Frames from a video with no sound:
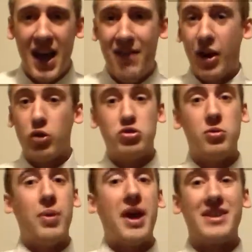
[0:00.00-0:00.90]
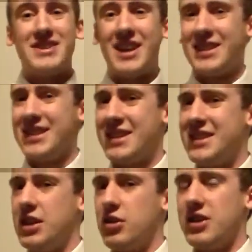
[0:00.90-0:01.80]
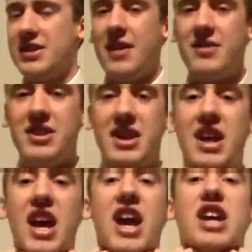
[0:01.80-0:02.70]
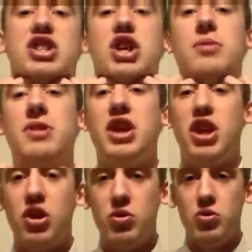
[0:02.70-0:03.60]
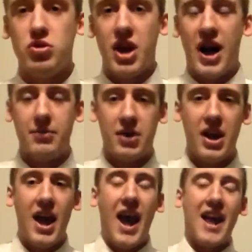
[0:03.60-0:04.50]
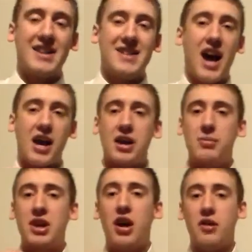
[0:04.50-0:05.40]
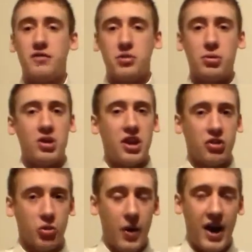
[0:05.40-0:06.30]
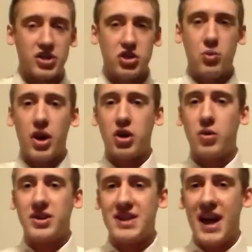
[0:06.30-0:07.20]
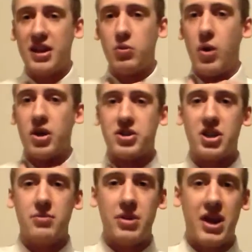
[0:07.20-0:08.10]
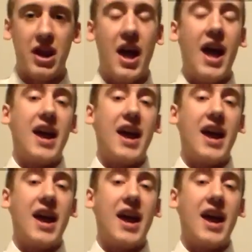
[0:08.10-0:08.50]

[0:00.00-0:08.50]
If I go too big, let's say a 16 or a 17, it's going to be huge on me, and it's not going to be comfortable either way. So you want to go exactly where it's going to be.